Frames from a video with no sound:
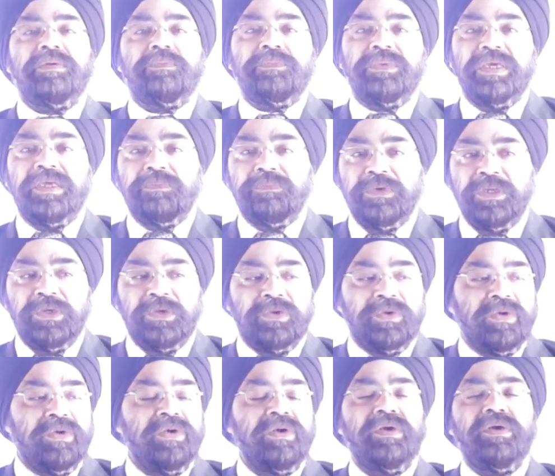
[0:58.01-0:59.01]
a PNP
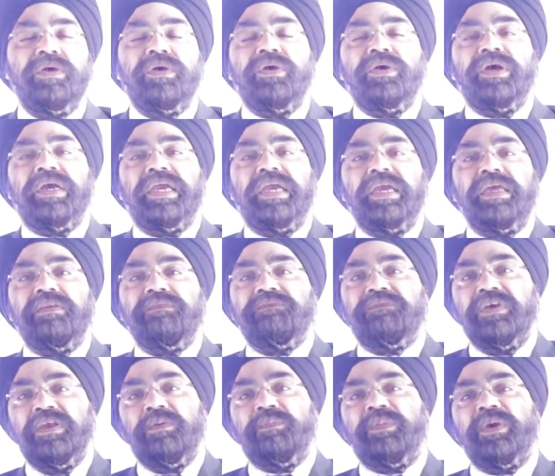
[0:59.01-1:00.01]
draw and
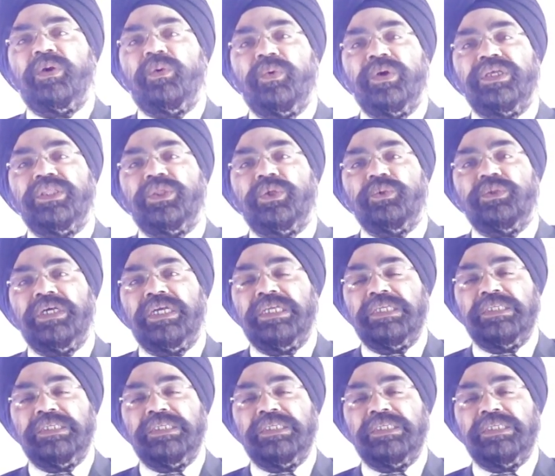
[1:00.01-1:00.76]
will be going through the